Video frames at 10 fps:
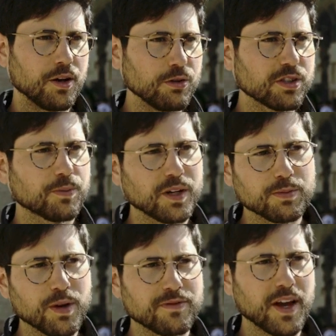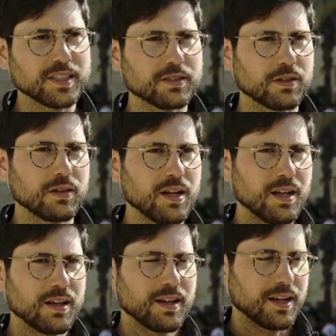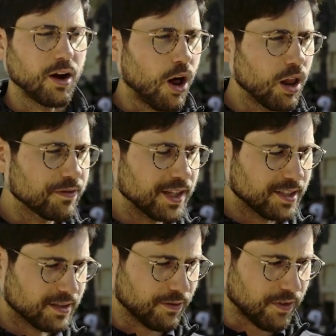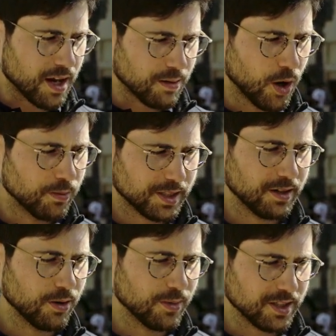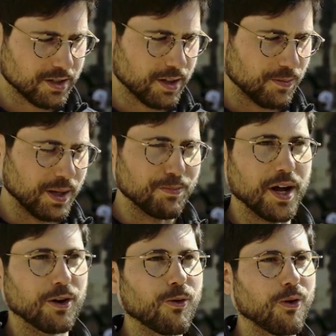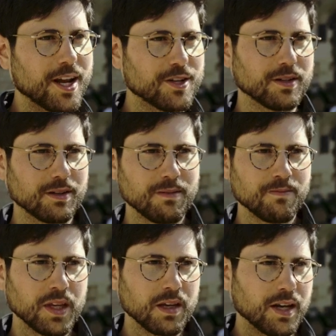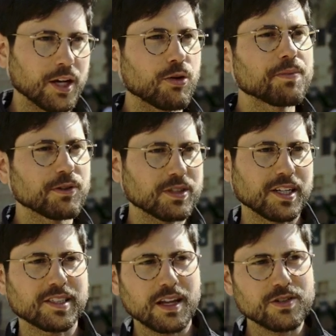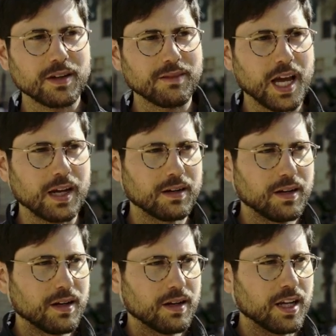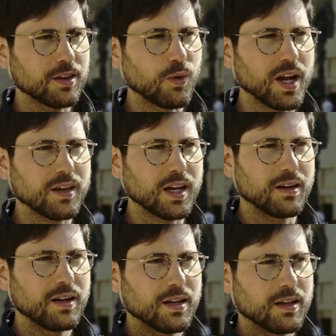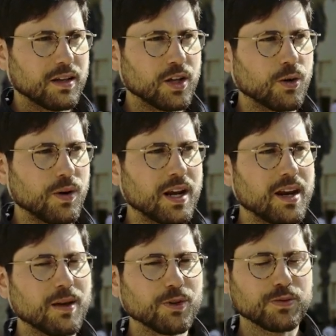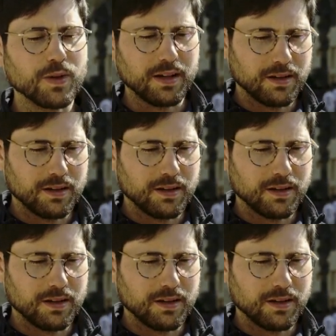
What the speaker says: News spreads much faster. All of these defining moments in human history have been better coordination. And crypto is an extension of that in the way that, you know, it enables